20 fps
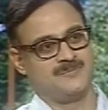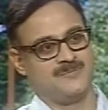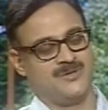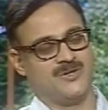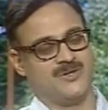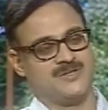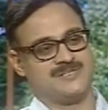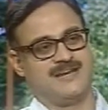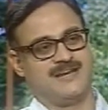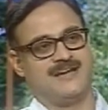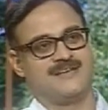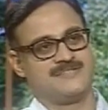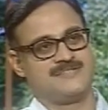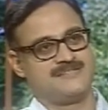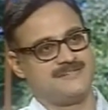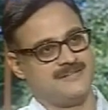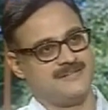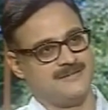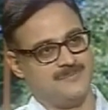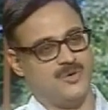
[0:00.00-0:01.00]
because
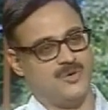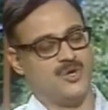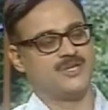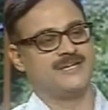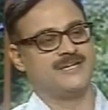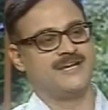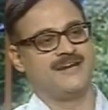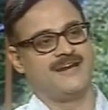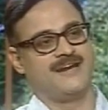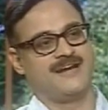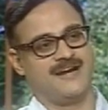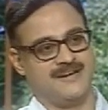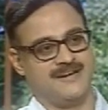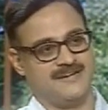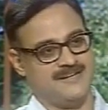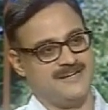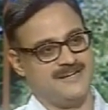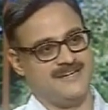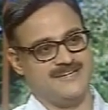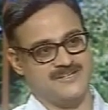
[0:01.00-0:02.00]
last more than
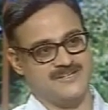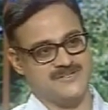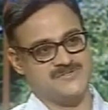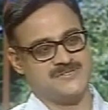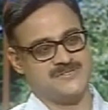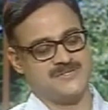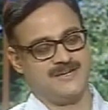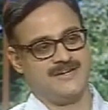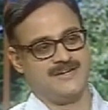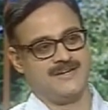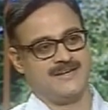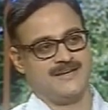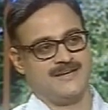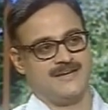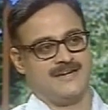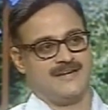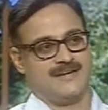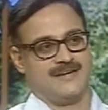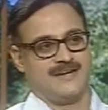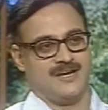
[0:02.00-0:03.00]
100 years
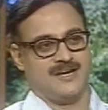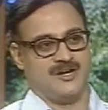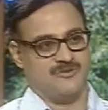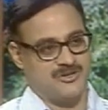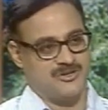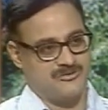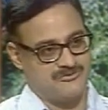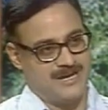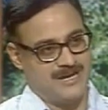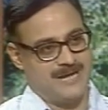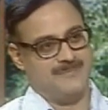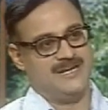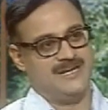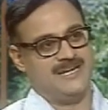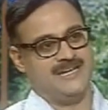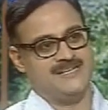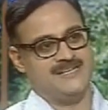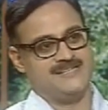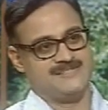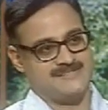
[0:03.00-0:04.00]
our
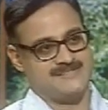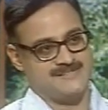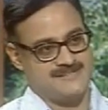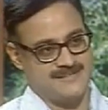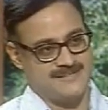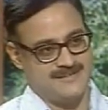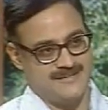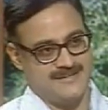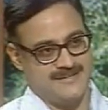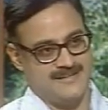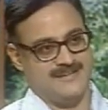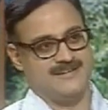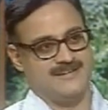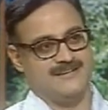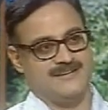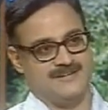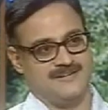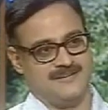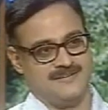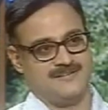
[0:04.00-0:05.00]
family is
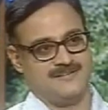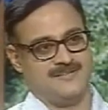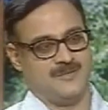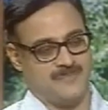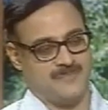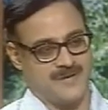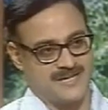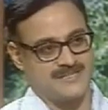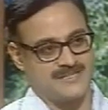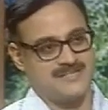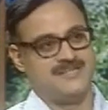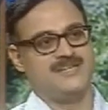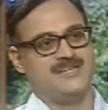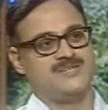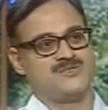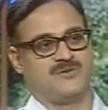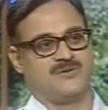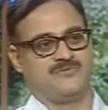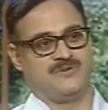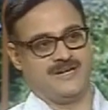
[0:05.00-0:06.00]
in the
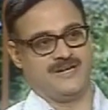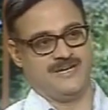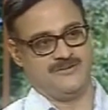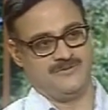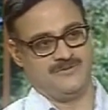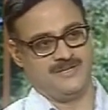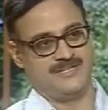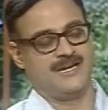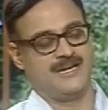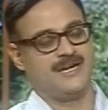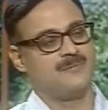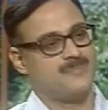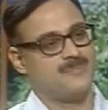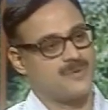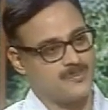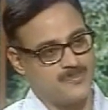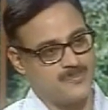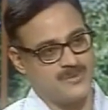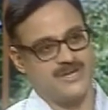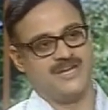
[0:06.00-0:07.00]
practice of Ayurveda and
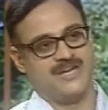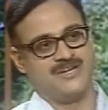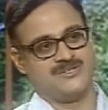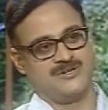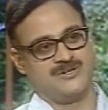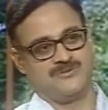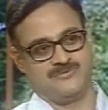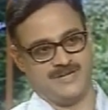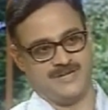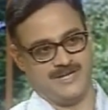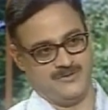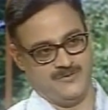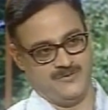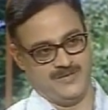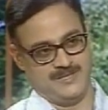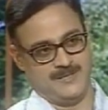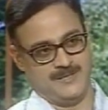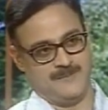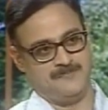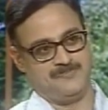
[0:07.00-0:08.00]
propagation of
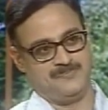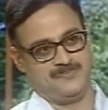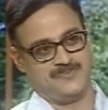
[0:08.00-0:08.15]
Ayurveda.